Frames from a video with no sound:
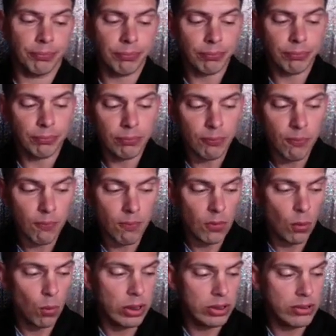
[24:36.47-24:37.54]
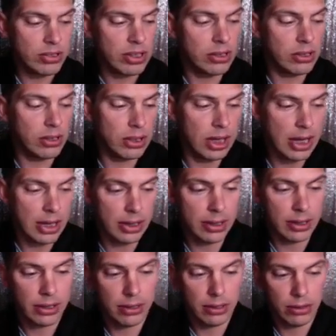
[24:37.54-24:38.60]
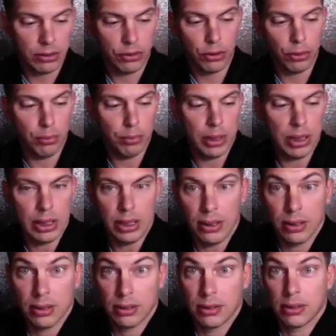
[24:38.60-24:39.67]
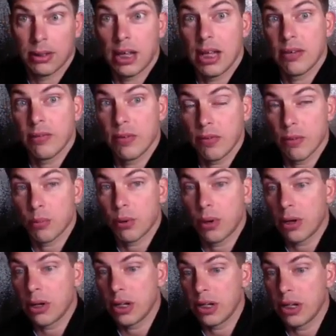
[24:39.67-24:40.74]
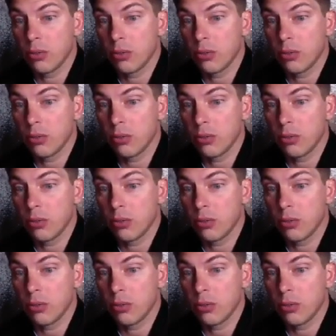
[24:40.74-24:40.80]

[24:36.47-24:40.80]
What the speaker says: what does it look like to be Life of the Party?